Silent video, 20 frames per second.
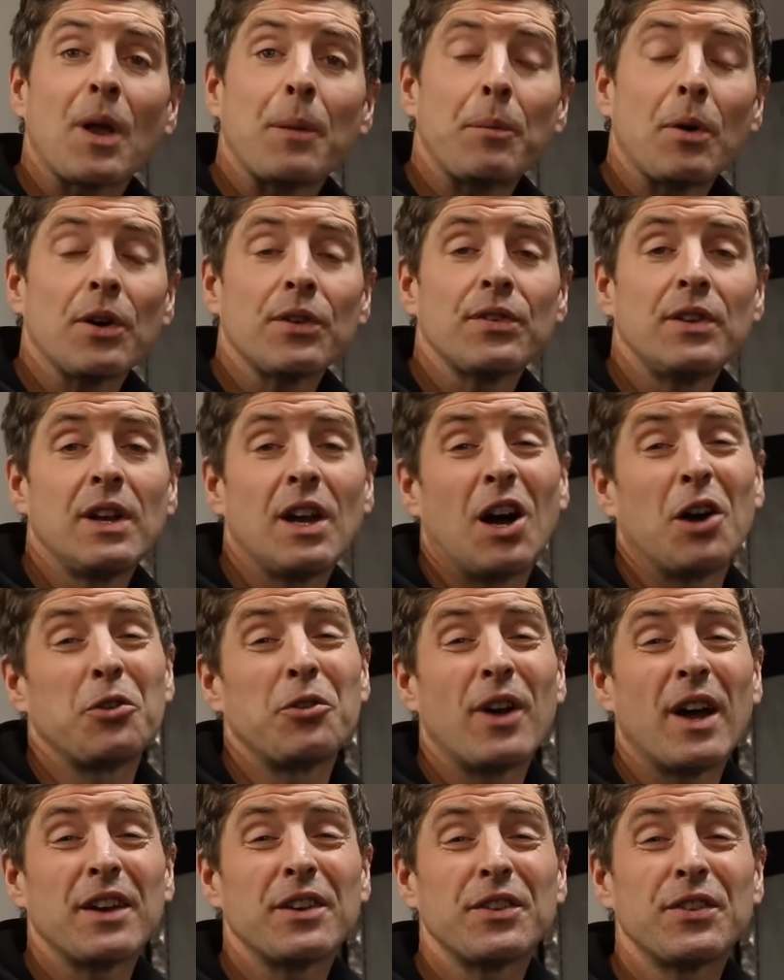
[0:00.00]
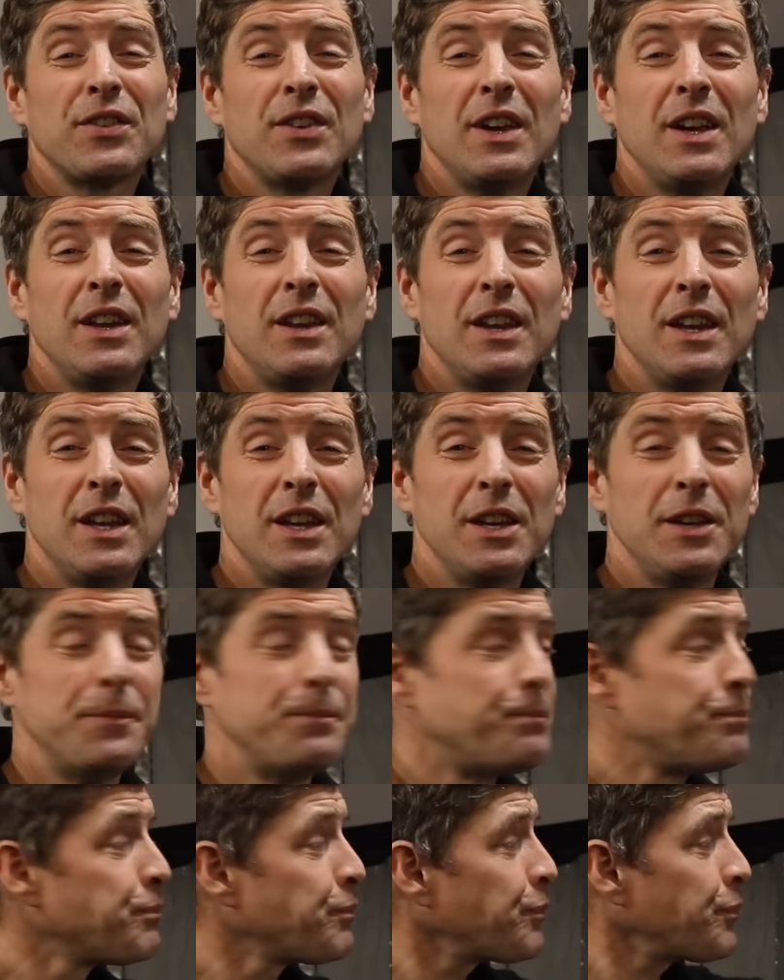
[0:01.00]
Personally, I'd rather see the
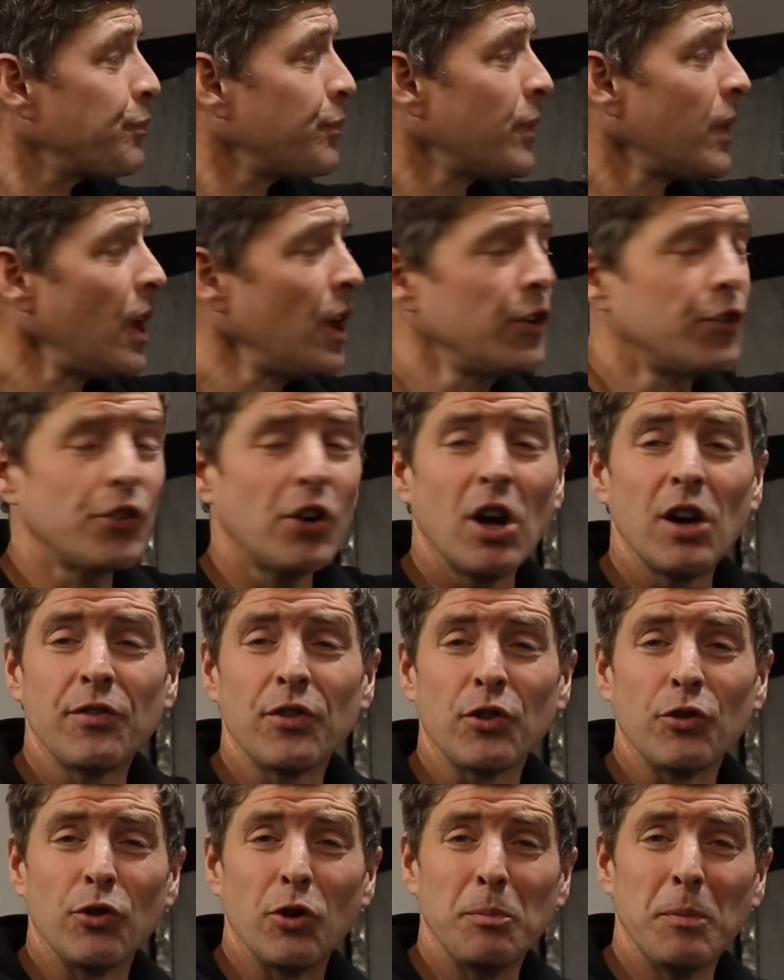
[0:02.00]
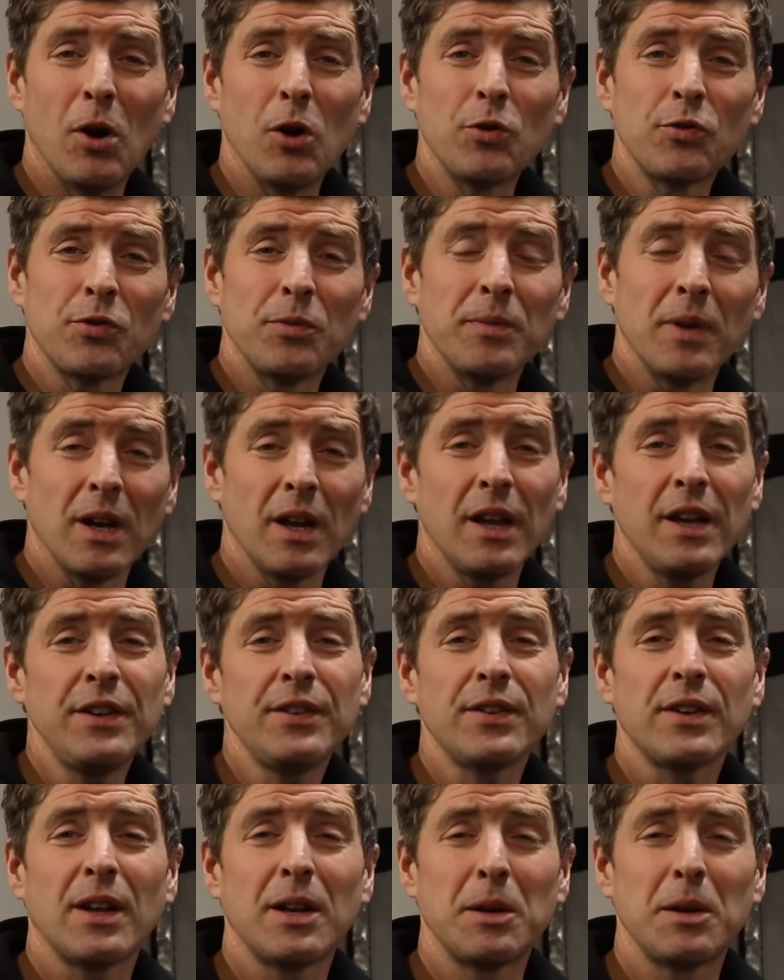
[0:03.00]
driver remote from the light